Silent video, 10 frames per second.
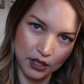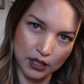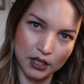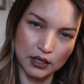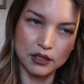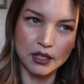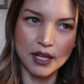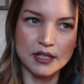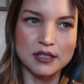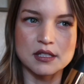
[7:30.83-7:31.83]
Get the little
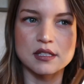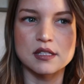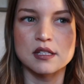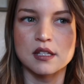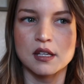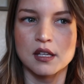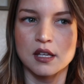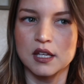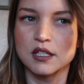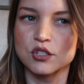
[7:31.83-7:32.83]
ends,
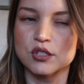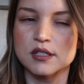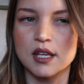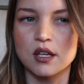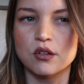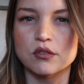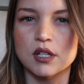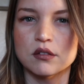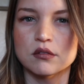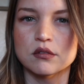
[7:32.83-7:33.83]
just like go
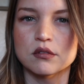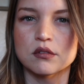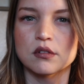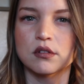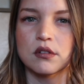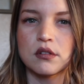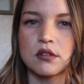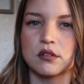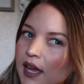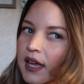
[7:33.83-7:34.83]
down.
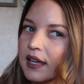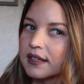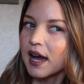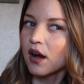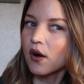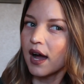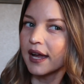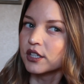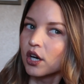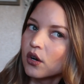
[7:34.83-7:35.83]
Now
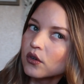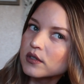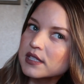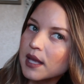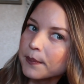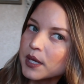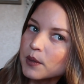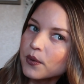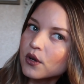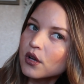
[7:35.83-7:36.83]
I know some
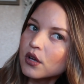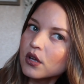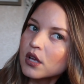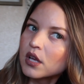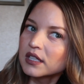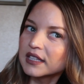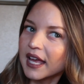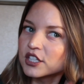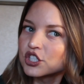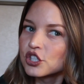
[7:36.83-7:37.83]
people
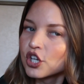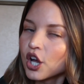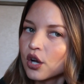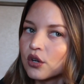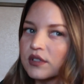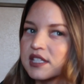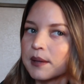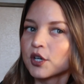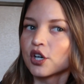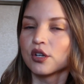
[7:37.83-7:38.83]
like to go
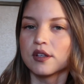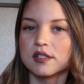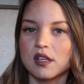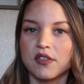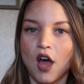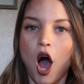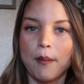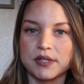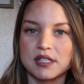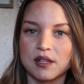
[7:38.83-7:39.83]
some curls the
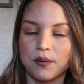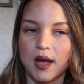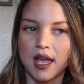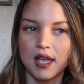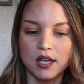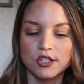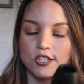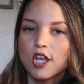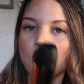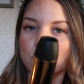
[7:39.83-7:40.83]
opposite way.
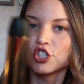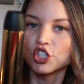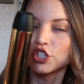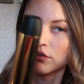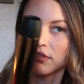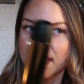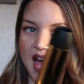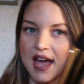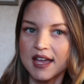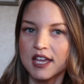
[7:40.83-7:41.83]
So to do
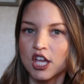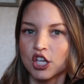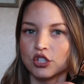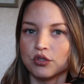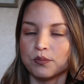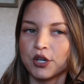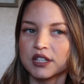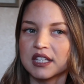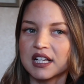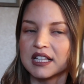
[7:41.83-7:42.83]
that, you
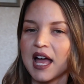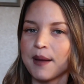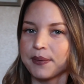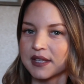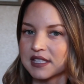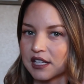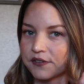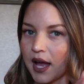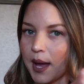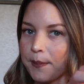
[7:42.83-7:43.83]
put the clamp, instead
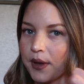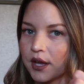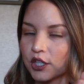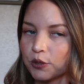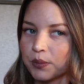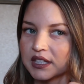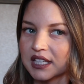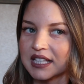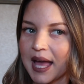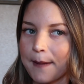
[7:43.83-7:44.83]
of up, you put
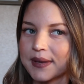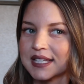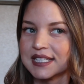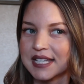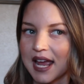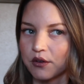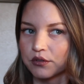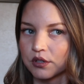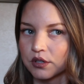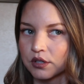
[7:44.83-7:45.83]
the clamp down.